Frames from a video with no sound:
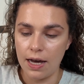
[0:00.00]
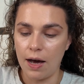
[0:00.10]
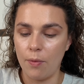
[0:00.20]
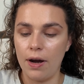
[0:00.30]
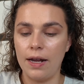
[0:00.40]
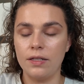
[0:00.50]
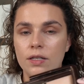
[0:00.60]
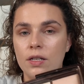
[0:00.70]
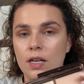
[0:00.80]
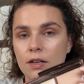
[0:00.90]
And what I like to
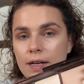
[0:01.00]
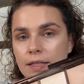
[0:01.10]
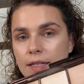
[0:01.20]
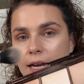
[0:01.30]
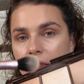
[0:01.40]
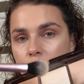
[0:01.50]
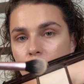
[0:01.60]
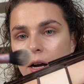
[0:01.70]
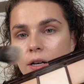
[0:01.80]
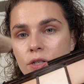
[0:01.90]
do is to get the
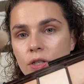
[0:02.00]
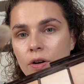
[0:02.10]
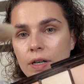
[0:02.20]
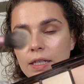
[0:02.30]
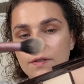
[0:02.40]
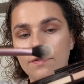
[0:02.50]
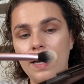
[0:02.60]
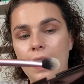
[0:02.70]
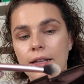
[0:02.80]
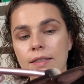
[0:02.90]
brush on its
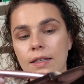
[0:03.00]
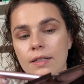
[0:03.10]
flat